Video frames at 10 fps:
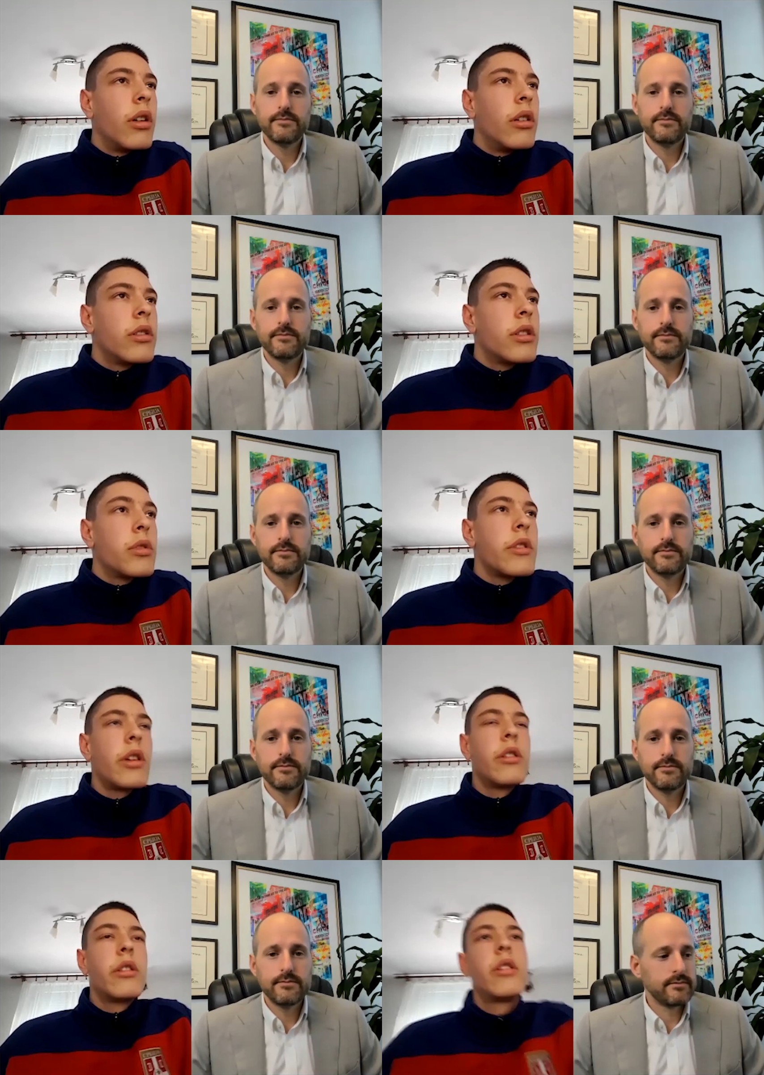Speaker 1: So since I
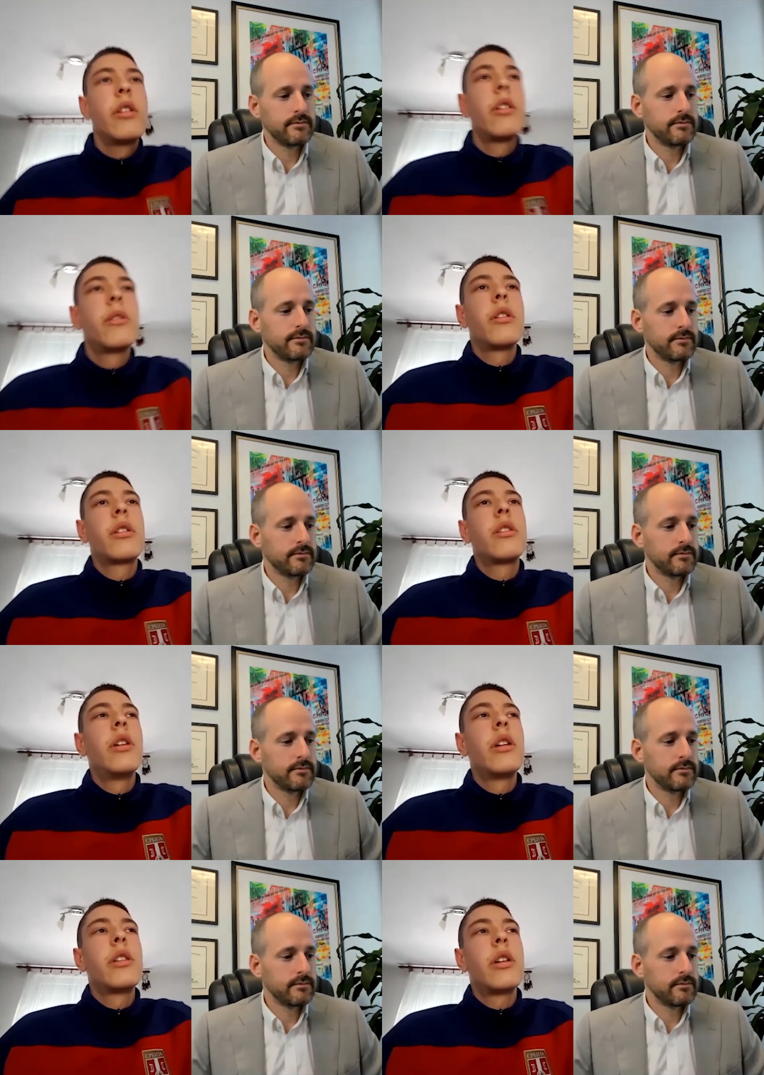didn't get the
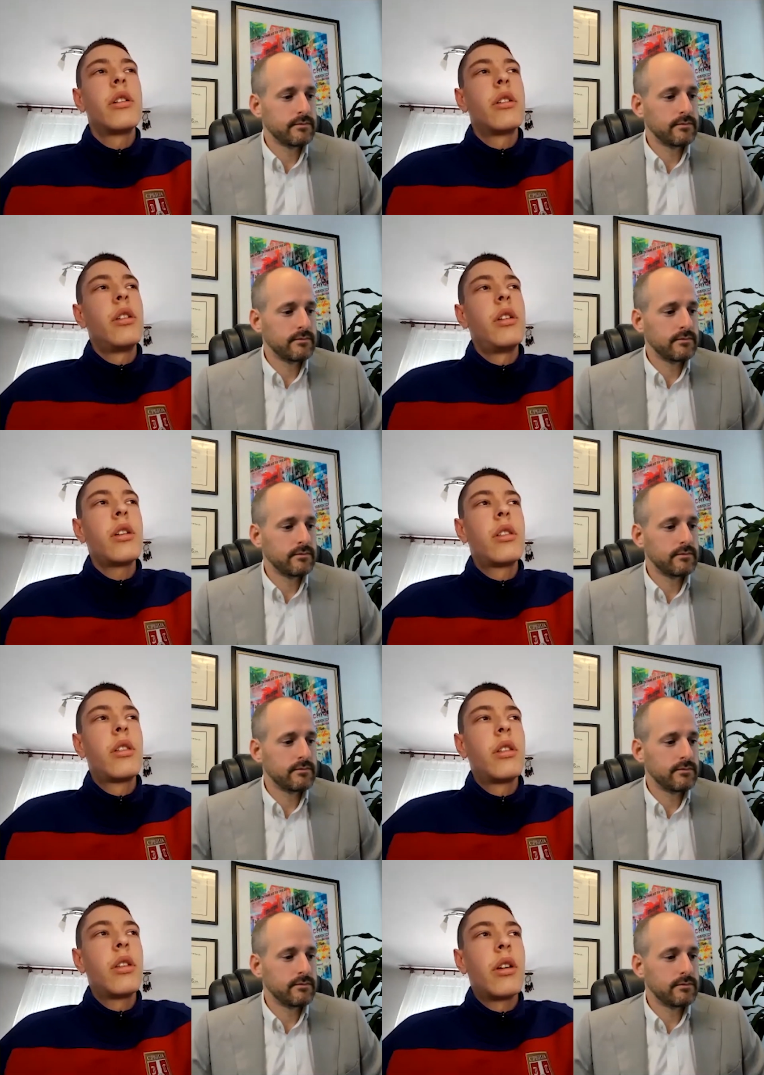ITIN yet,
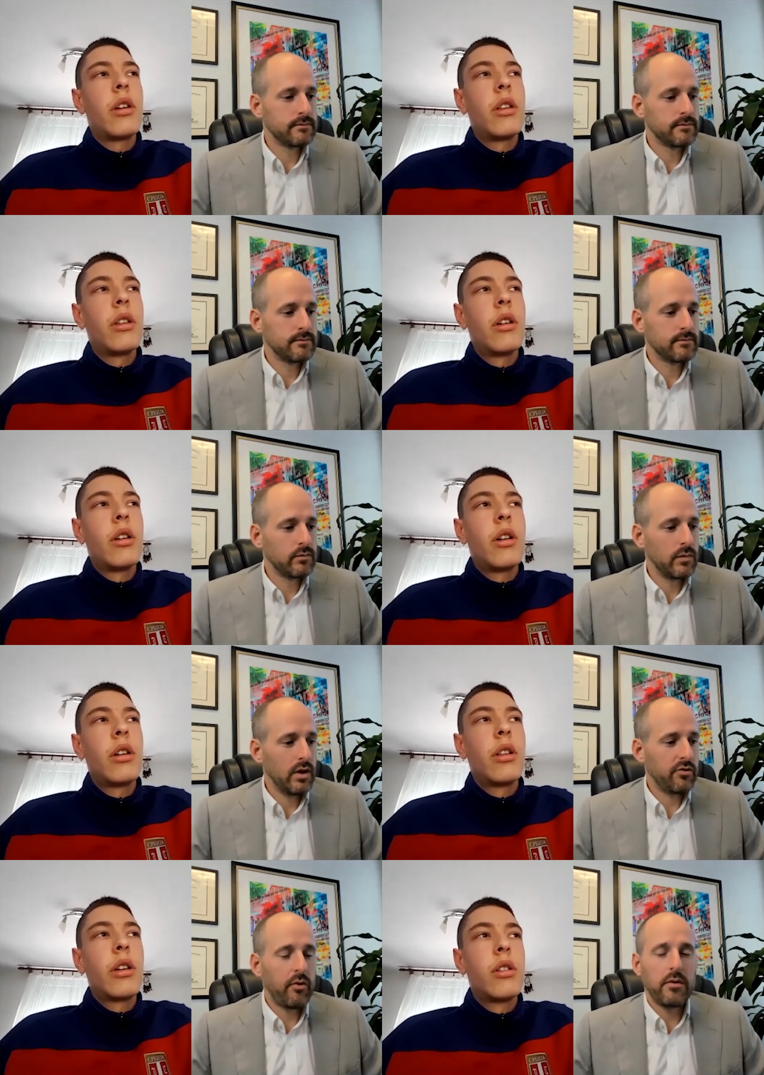and I'd
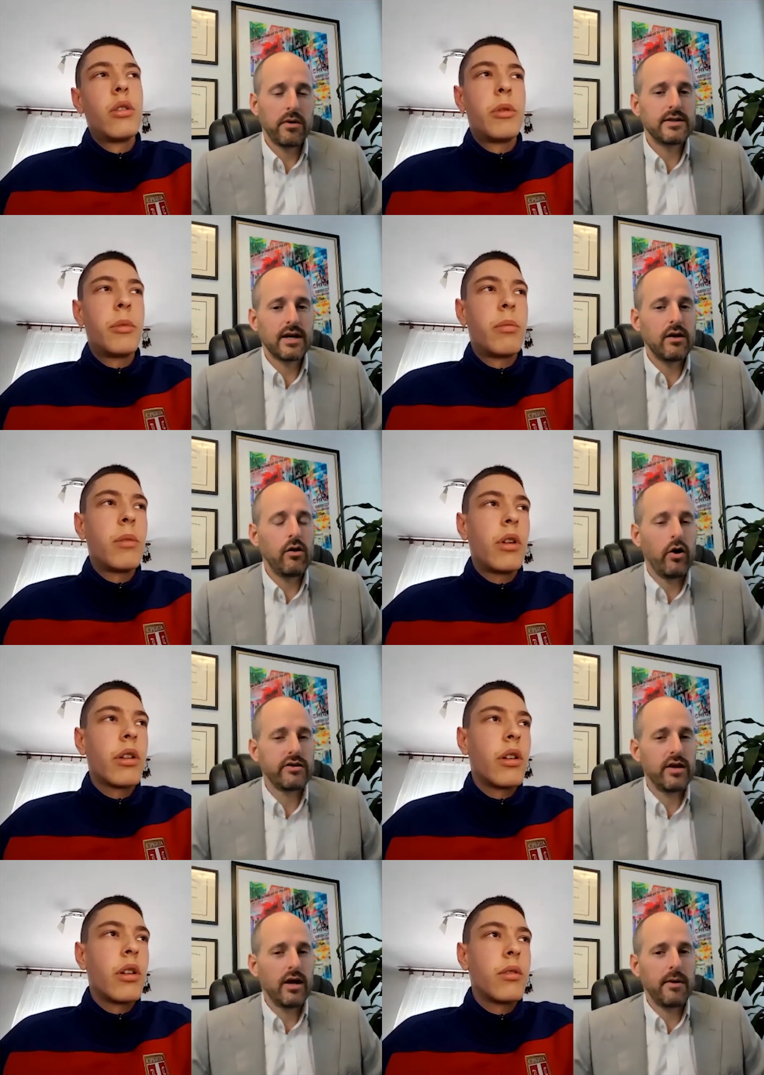
Speaker 2: like to... It's probably going to take a
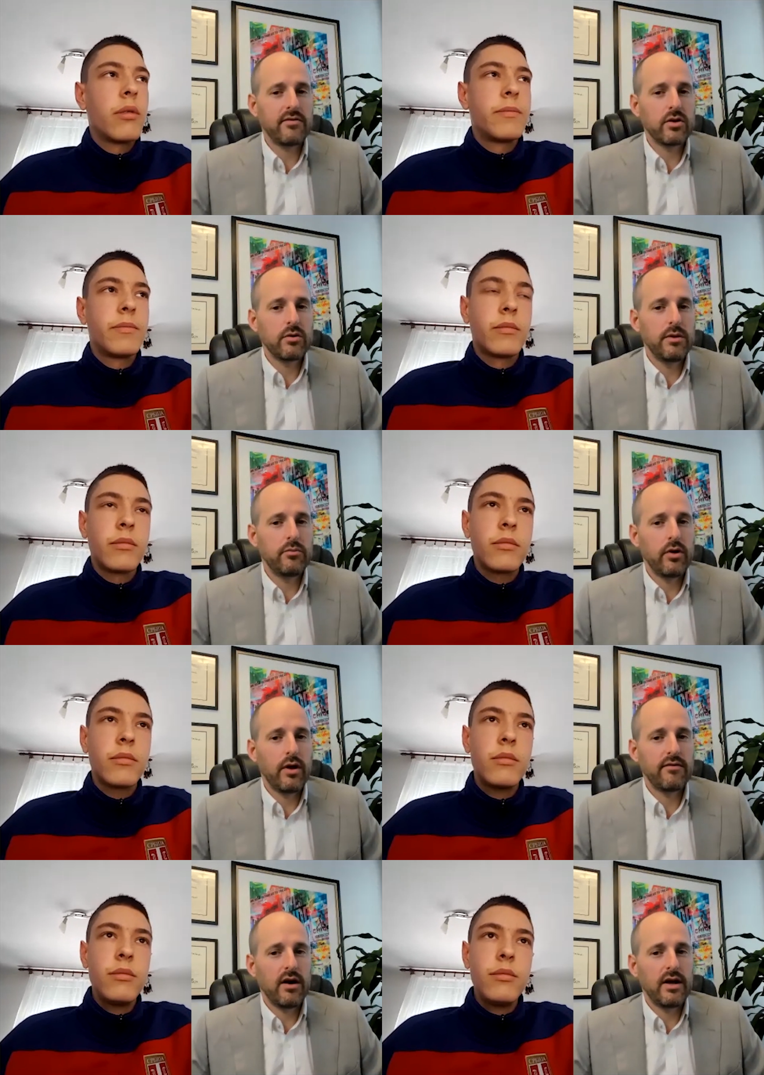long time. I have some people
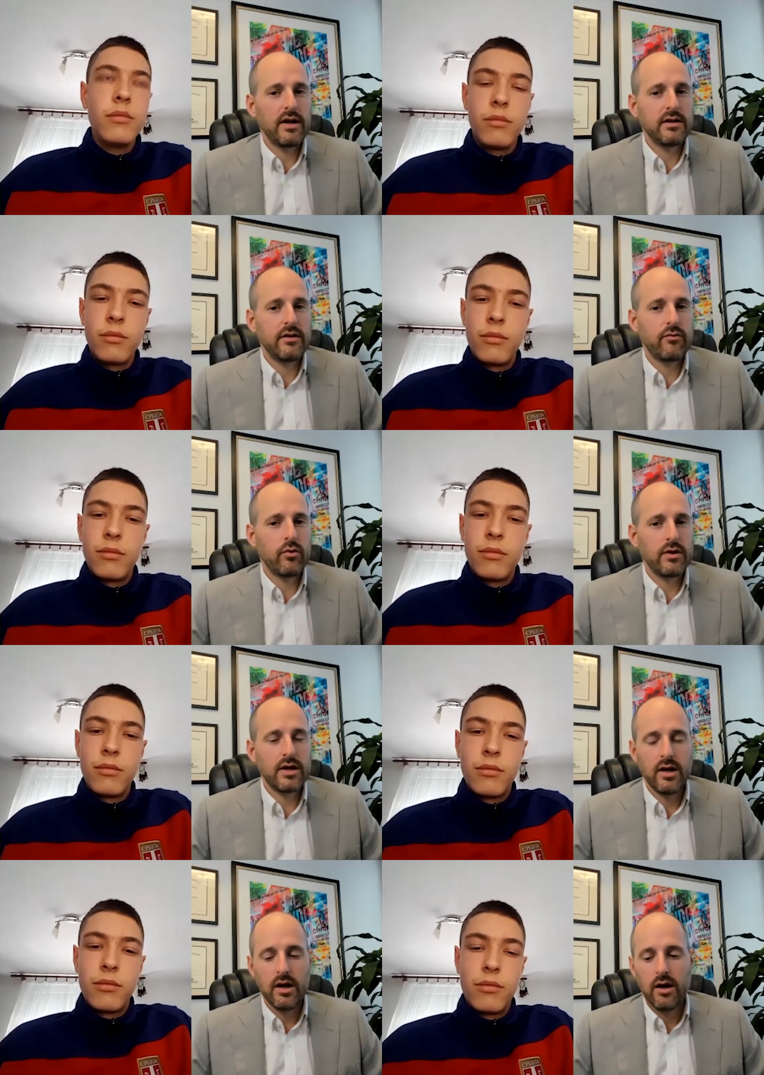I've got ITINs for
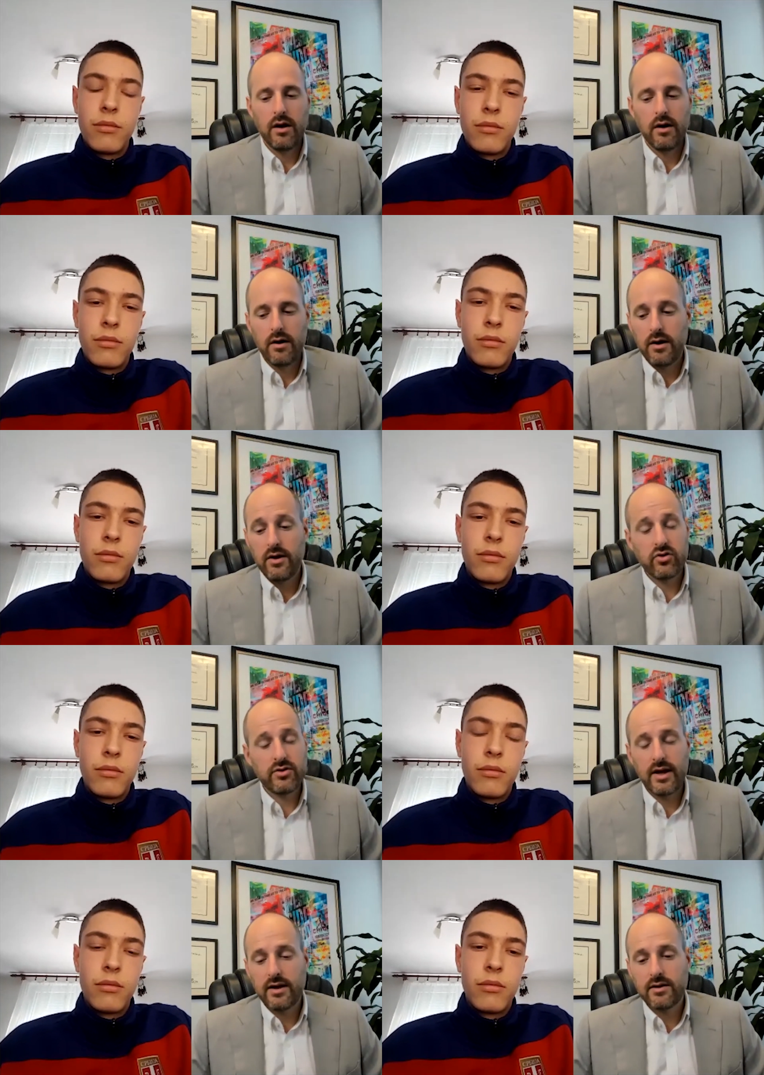that it
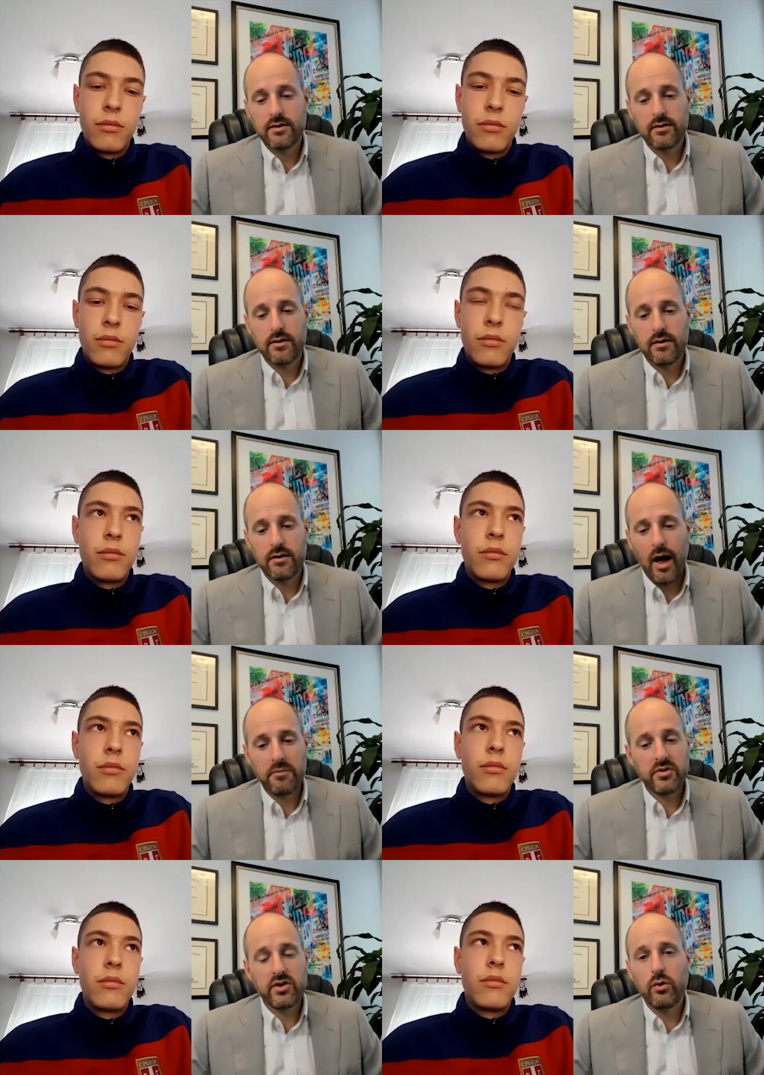just takes...
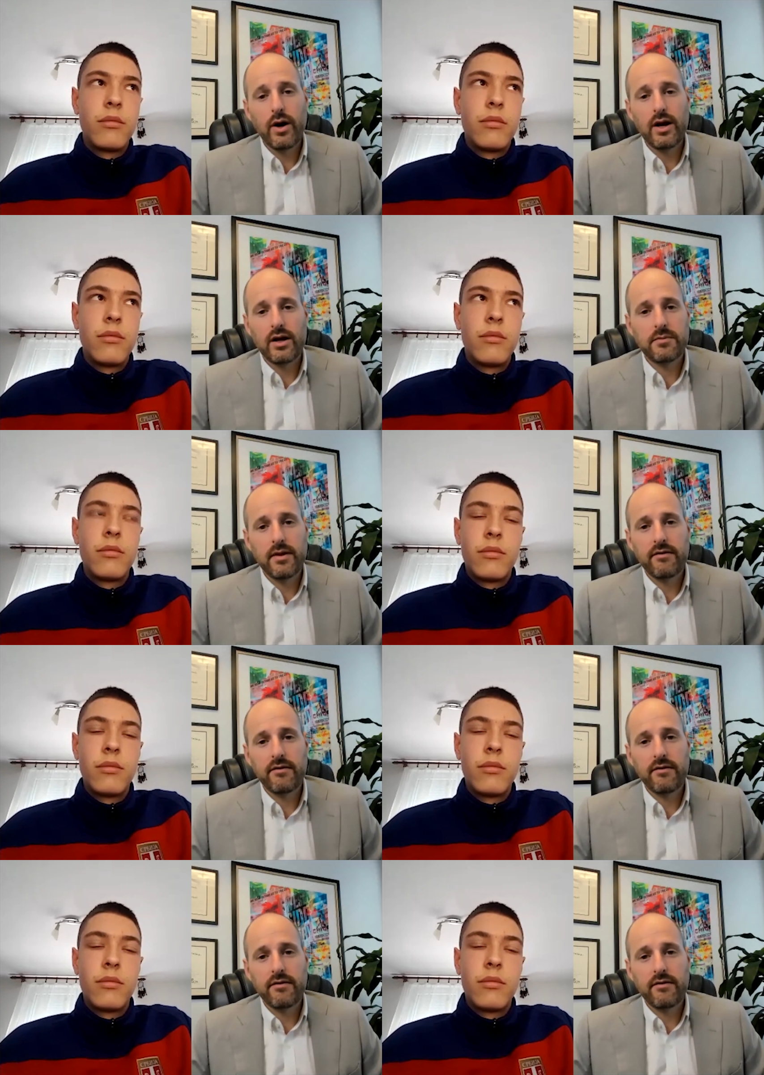I'm still waiting. It's been